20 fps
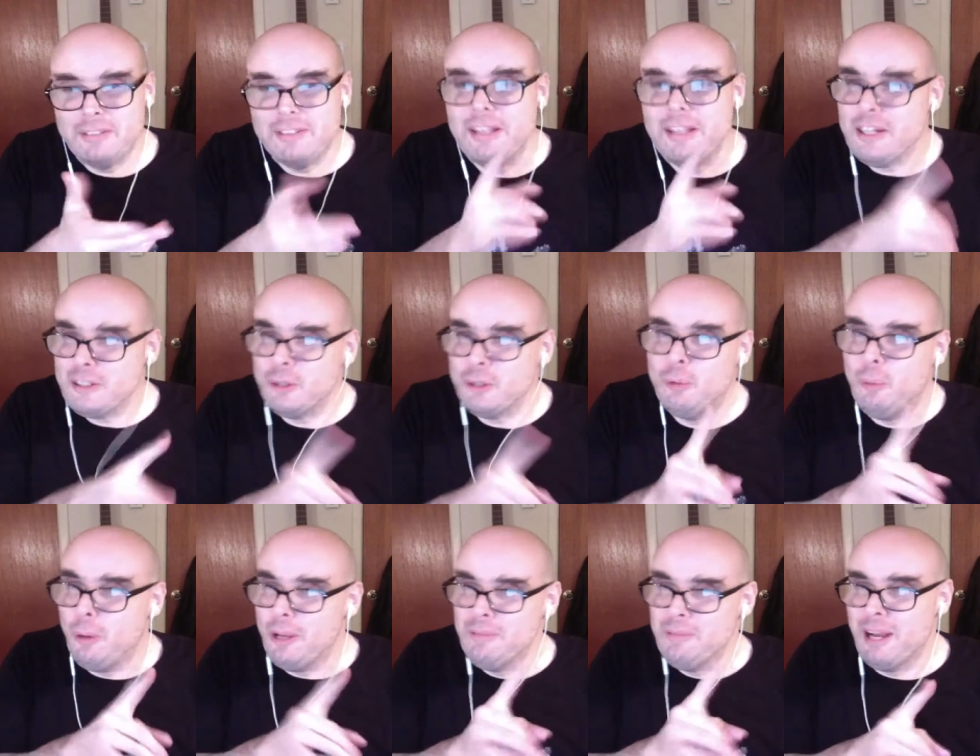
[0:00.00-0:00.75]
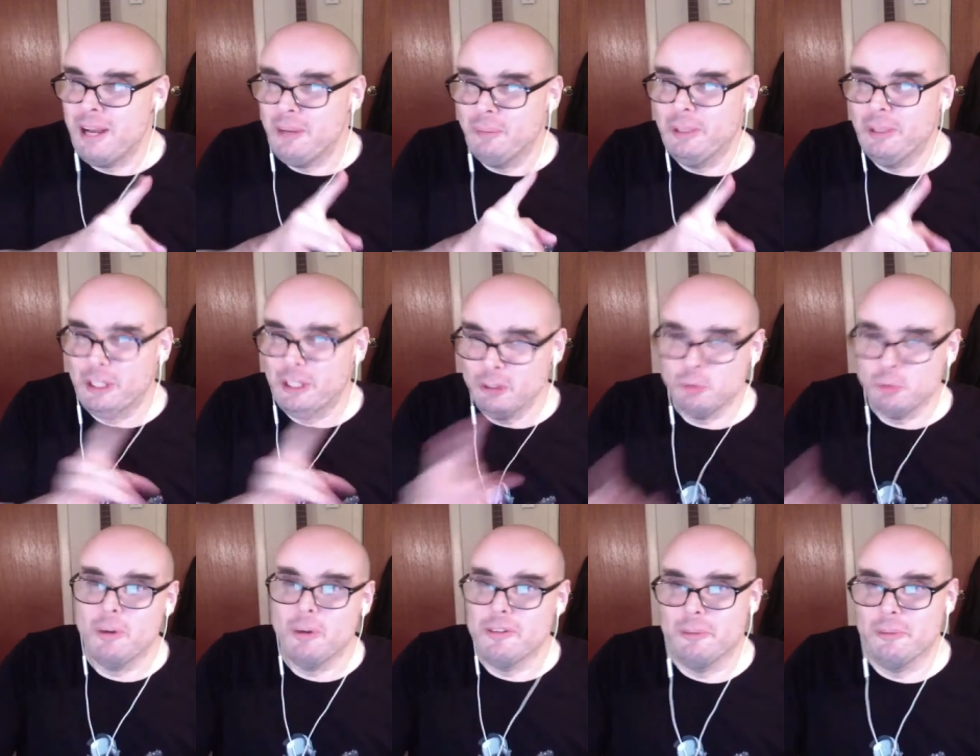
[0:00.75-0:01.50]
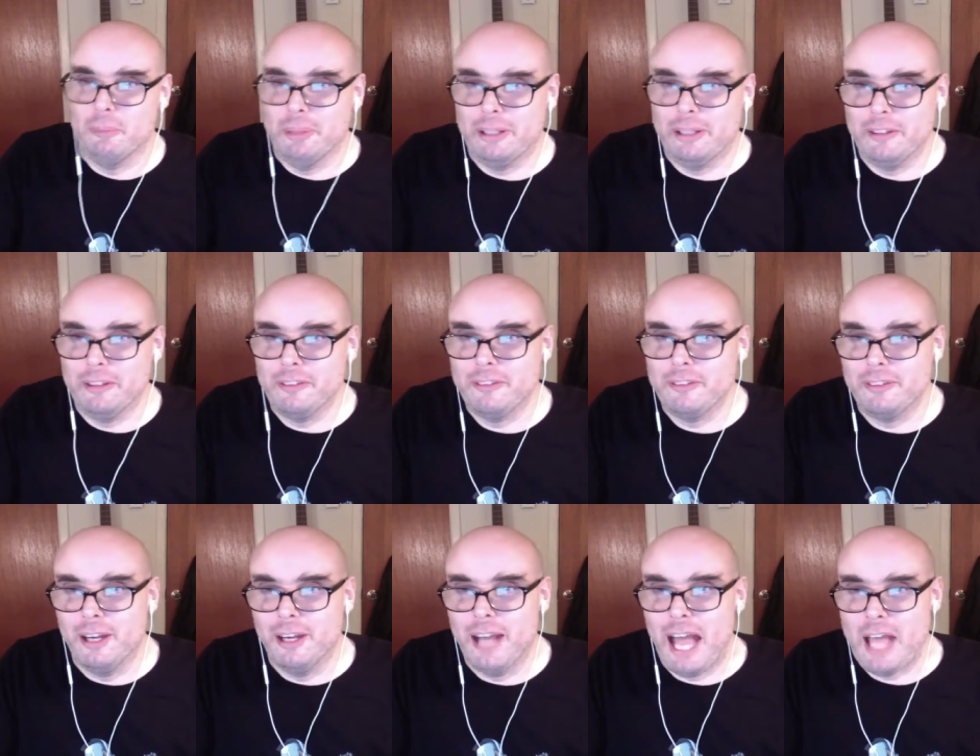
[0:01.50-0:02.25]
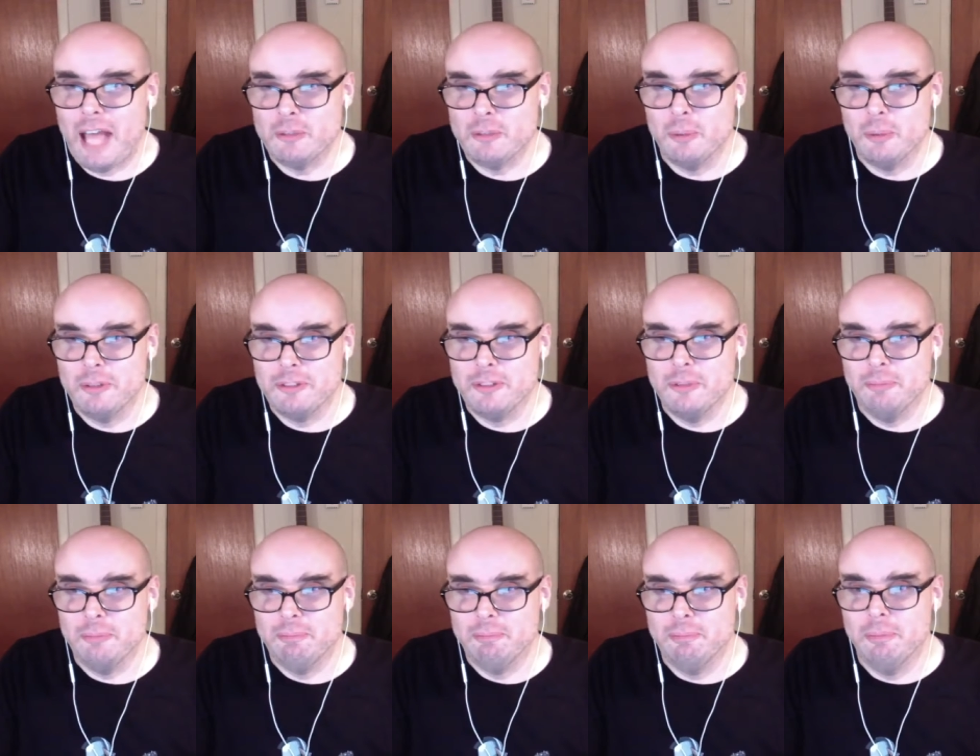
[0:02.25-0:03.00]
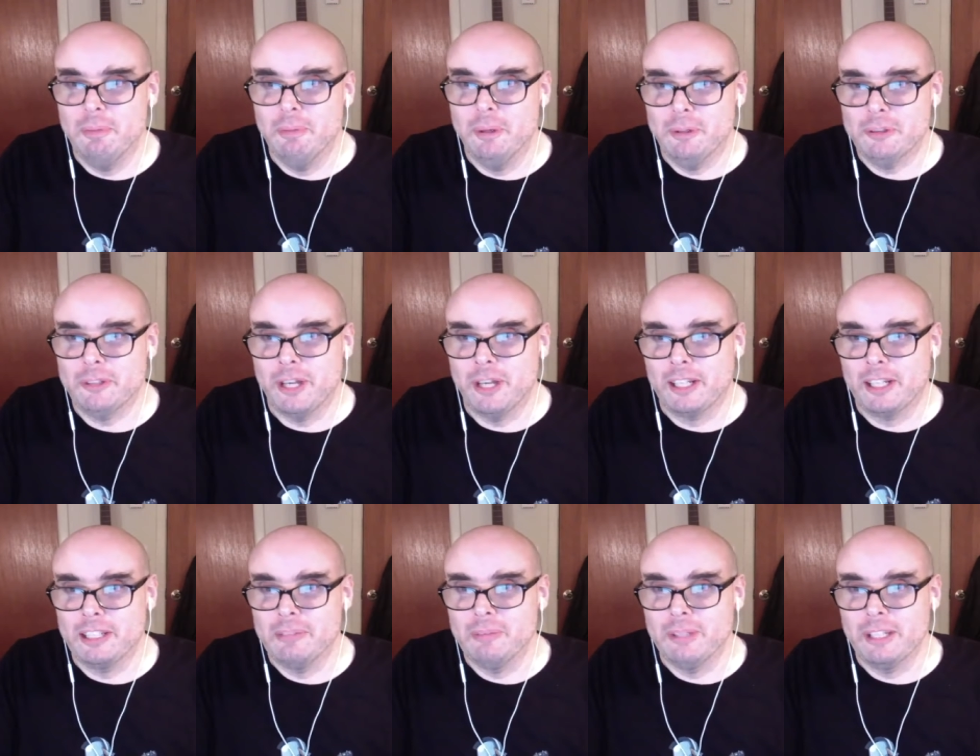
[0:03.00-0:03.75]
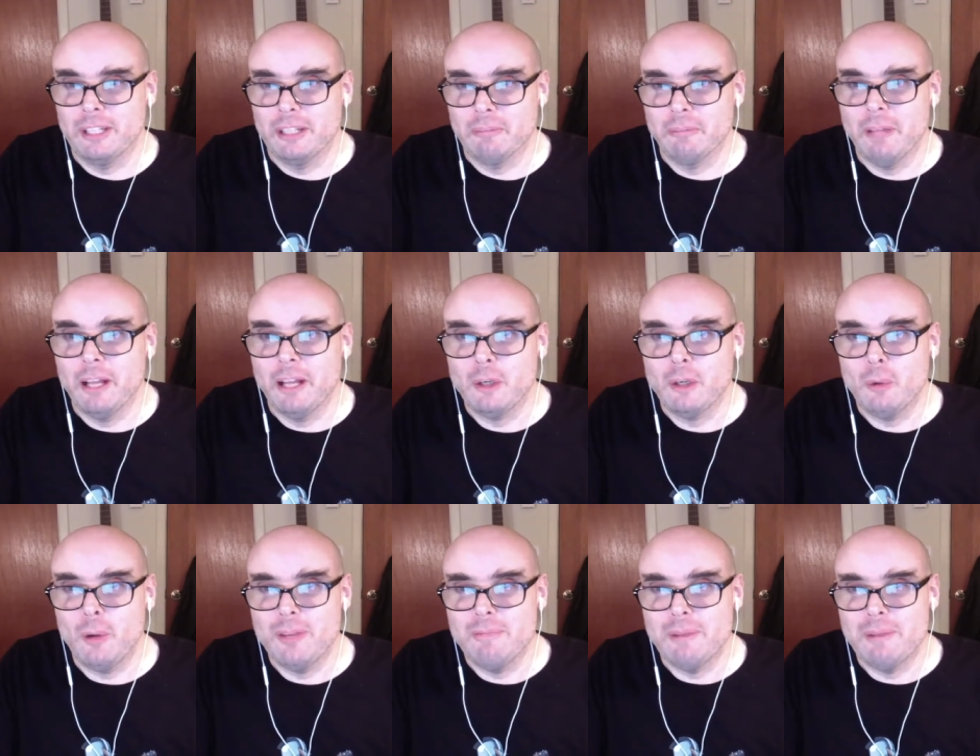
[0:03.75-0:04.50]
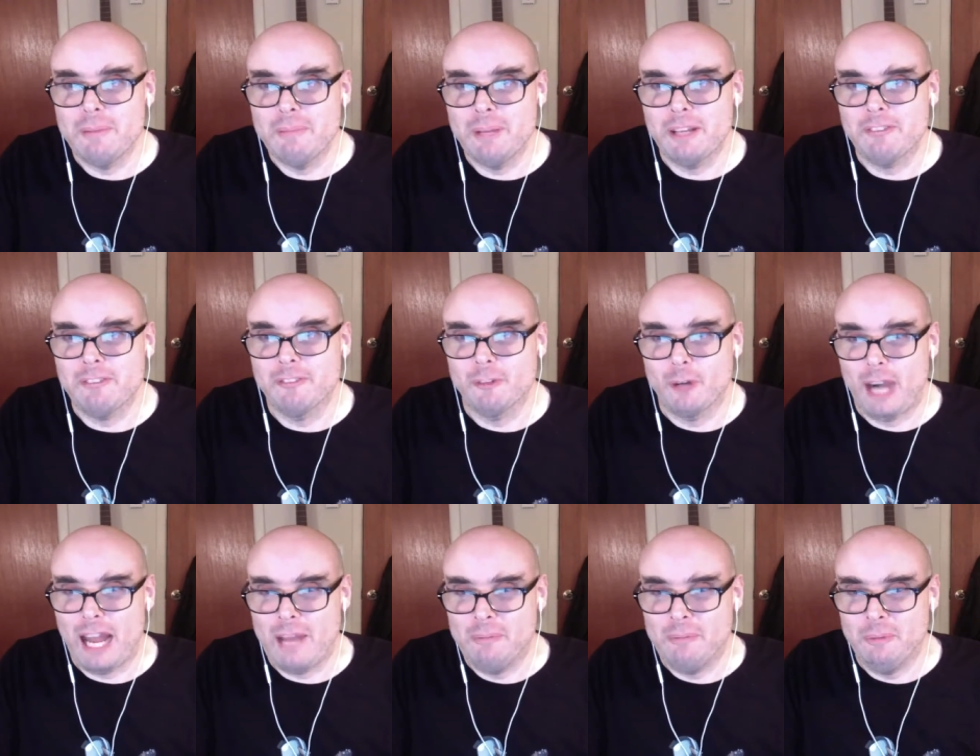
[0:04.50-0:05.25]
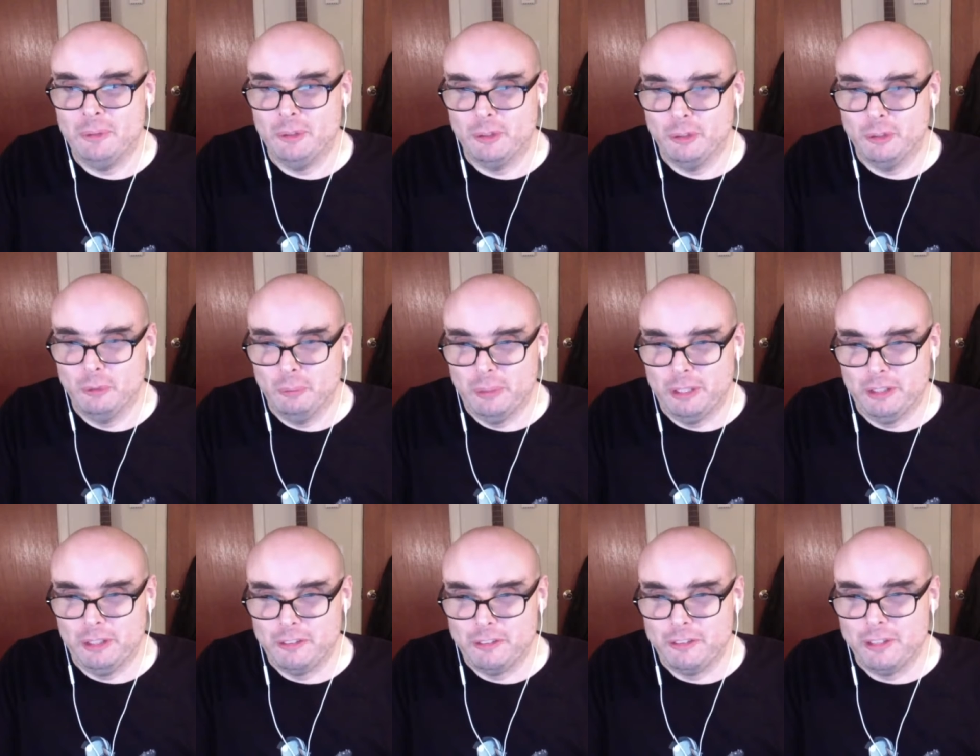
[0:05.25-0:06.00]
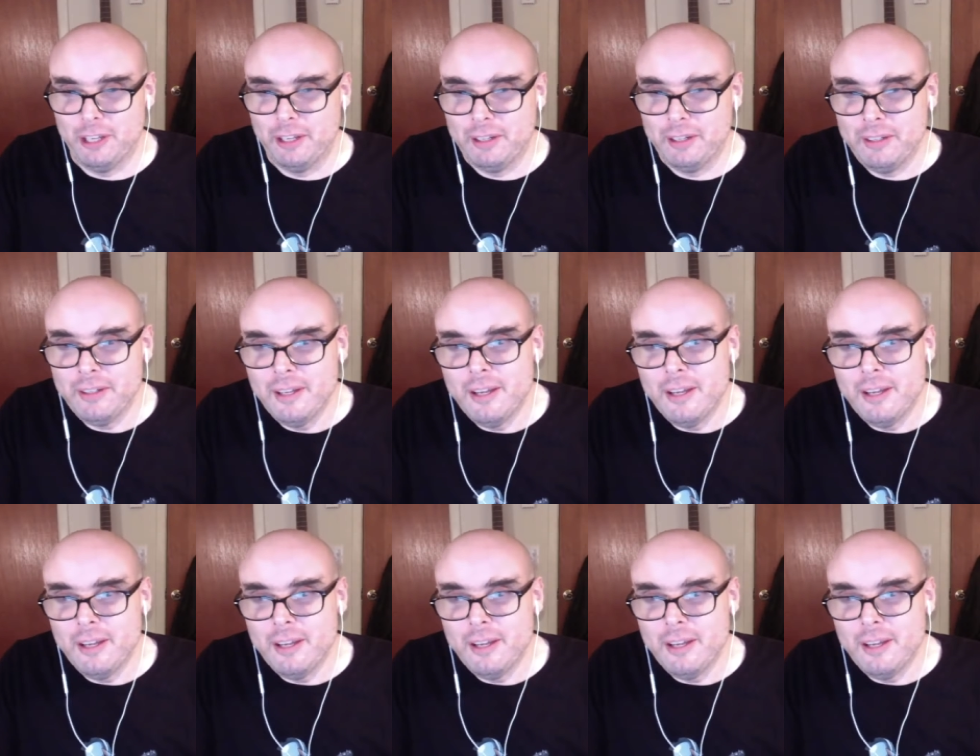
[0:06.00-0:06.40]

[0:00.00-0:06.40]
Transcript: not quite my weakest. One of the weakest, as was the Boast track in the beginning. Not quite my pick for absolute weakest yet.